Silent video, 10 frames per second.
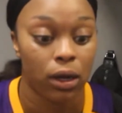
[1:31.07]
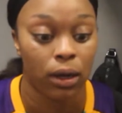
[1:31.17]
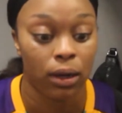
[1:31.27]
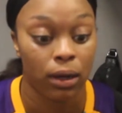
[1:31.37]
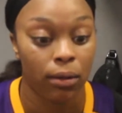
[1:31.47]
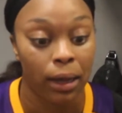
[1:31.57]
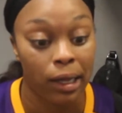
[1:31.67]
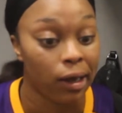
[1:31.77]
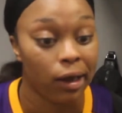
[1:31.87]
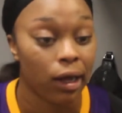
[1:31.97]

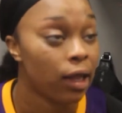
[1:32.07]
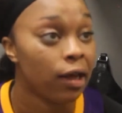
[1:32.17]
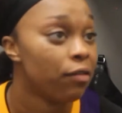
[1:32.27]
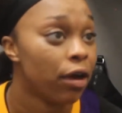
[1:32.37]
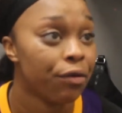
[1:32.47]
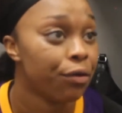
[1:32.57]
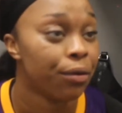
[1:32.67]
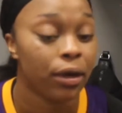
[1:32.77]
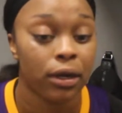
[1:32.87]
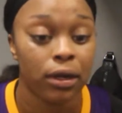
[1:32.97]
I love
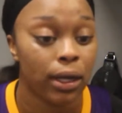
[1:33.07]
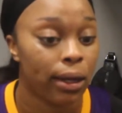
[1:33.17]
everyone.